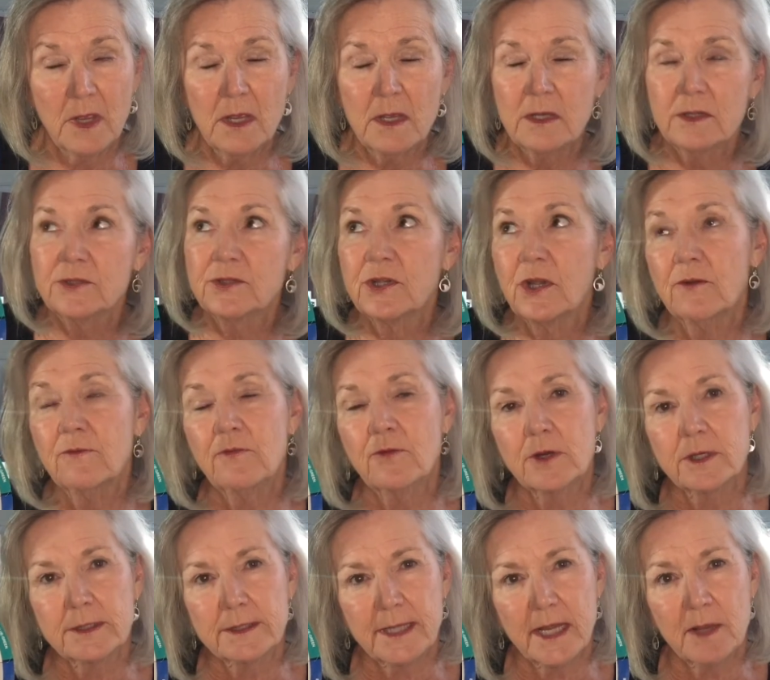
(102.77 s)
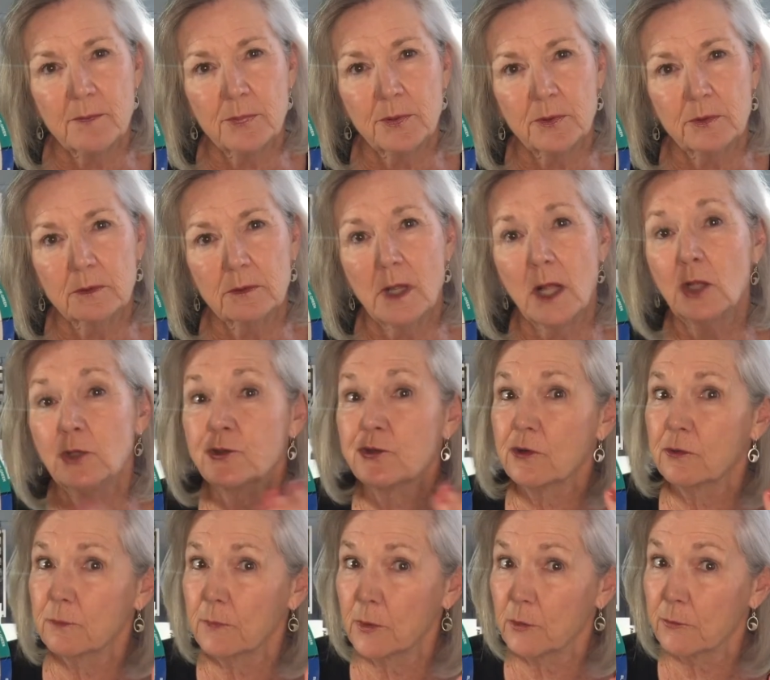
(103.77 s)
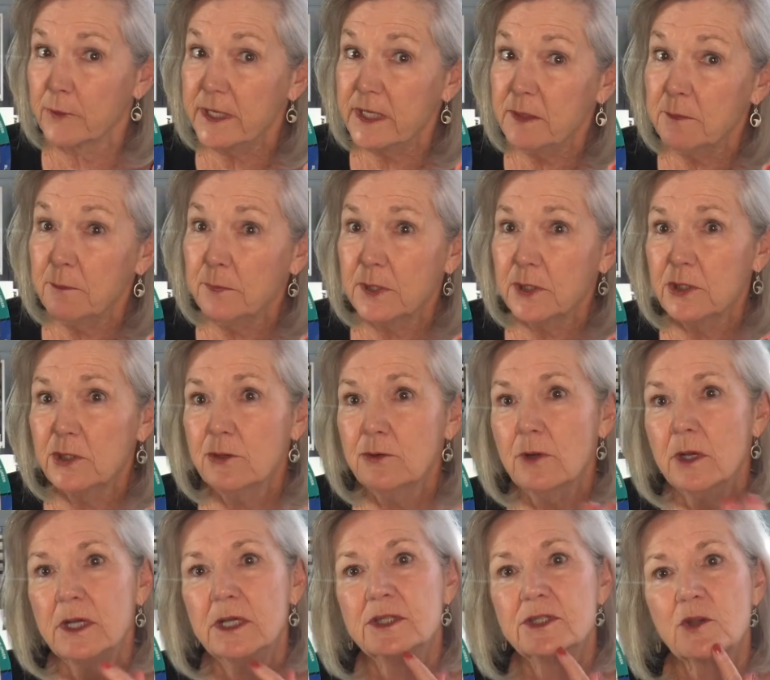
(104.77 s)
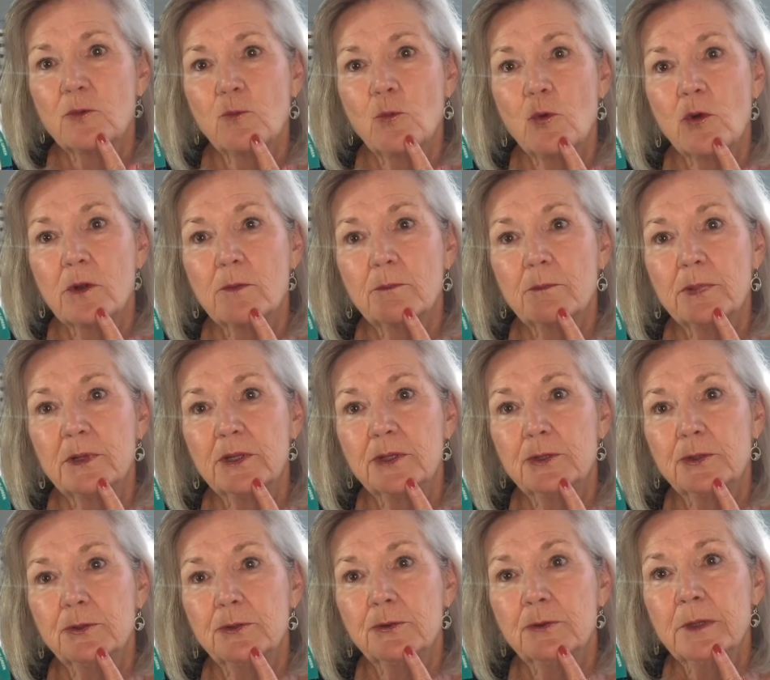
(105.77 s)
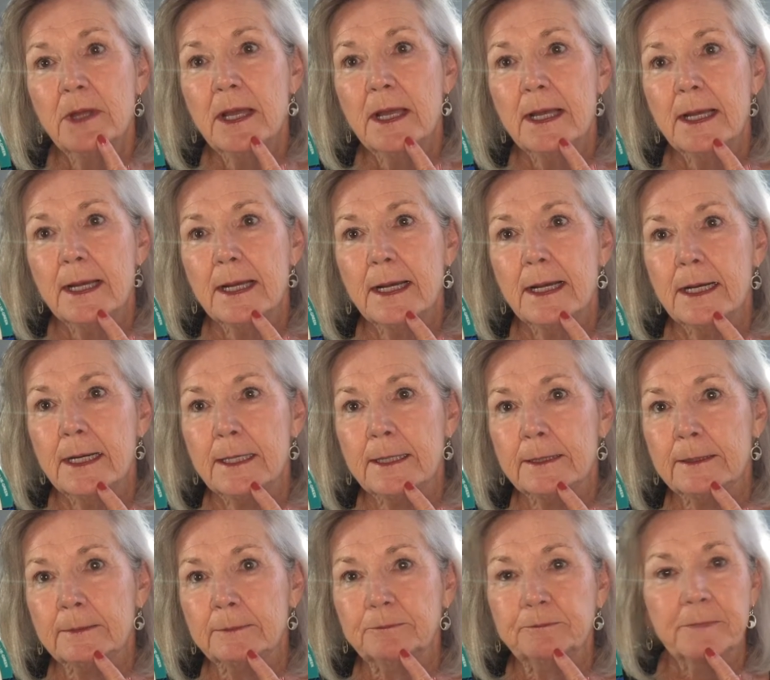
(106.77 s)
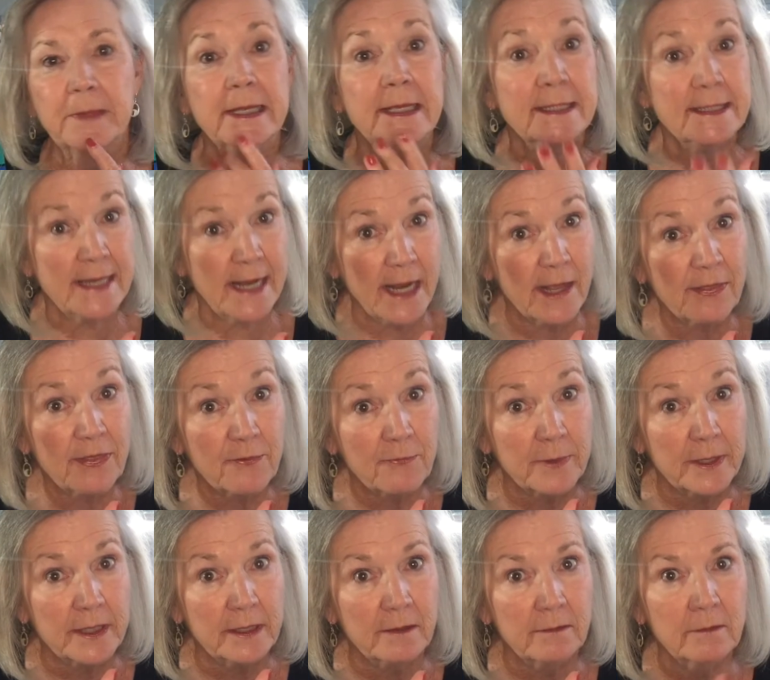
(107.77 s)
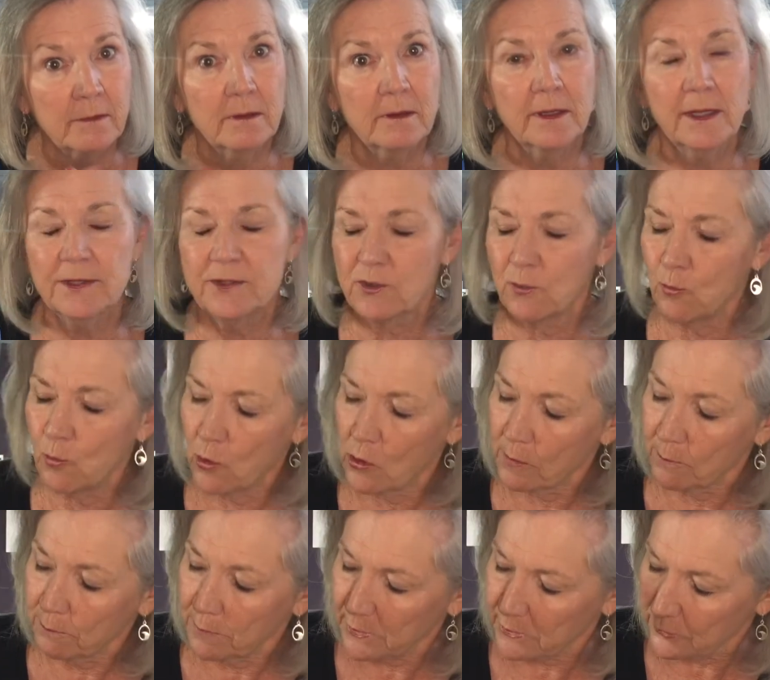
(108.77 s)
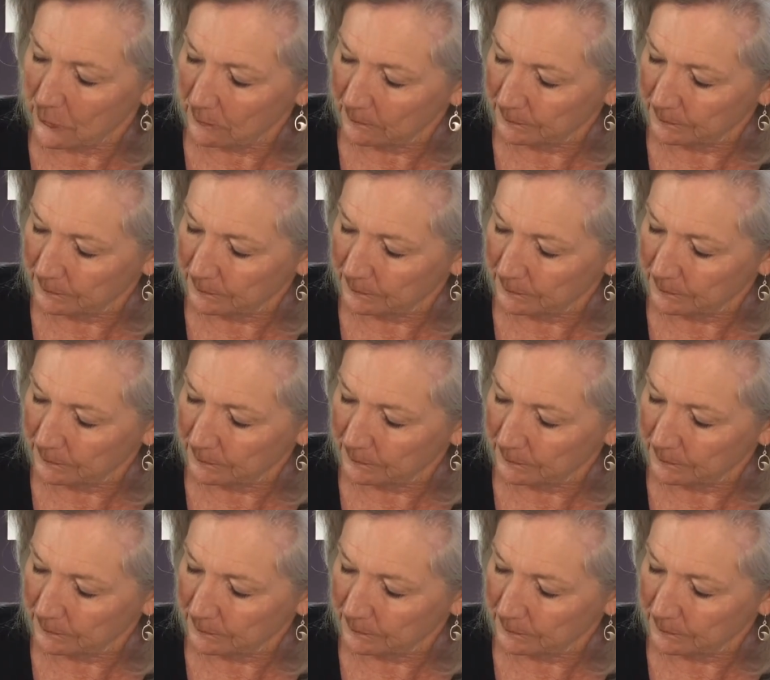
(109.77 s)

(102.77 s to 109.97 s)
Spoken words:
So for example, ultramarine blue is a warm blue, indanthrene is a warm blue.